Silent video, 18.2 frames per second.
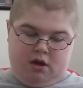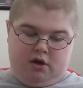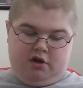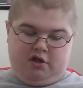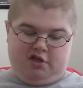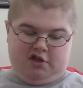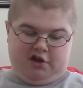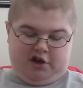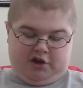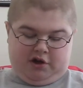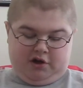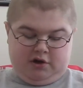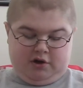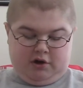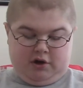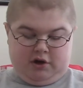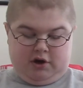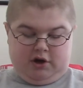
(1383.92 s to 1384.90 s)
Sick.
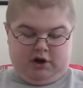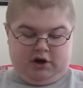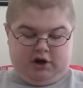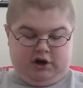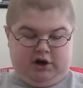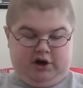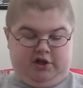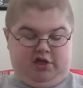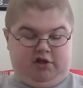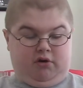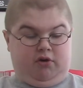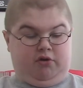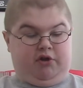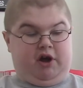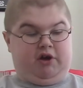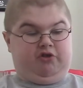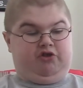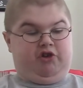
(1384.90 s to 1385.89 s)
So
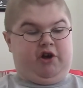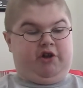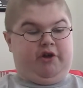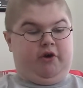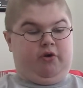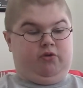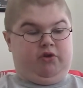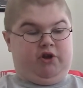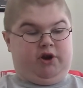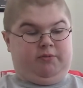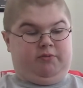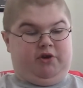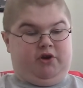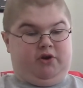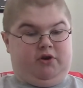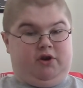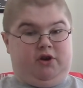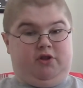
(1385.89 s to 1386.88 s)
that cello that I'm
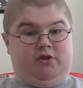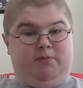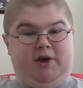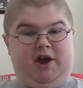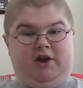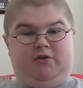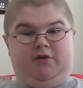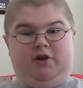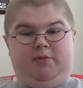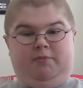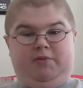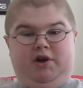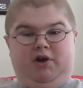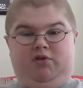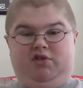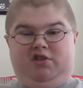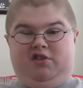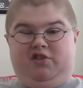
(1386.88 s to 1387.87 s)
hearing in the background of
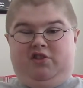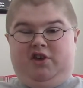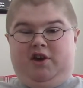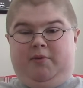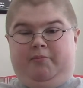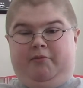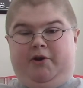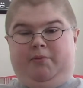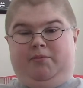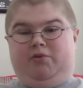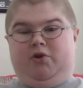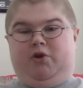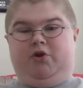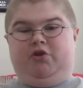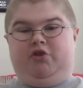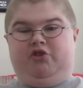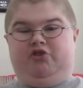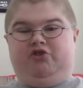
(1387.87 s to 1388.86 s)
Pale September, I'm
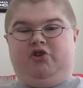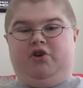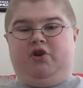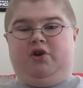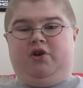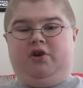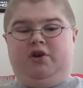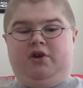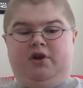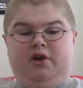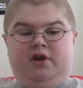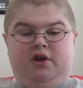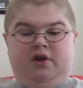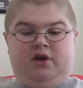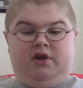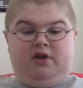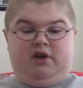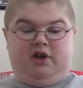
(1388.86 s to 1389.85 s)
totally sure
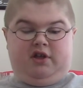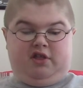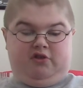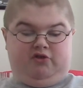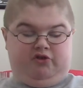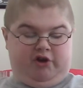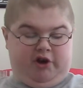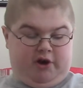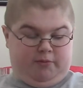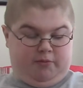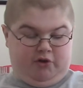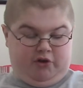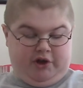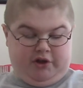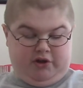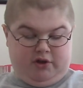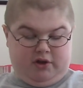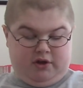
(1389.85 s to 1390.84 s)
that's a
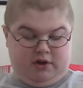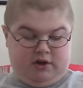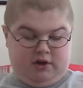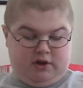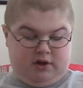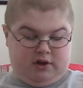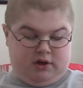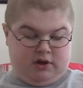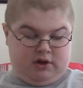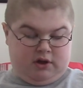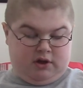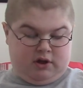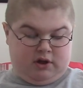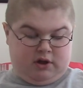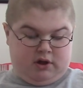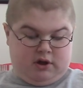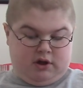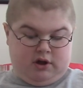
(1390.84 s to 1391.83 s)
Chamberlain.
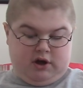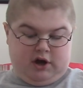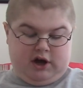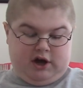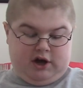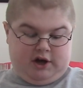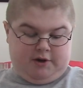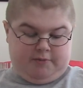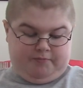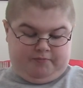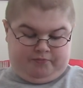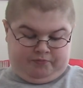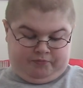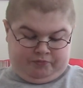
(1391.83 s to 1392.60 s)
And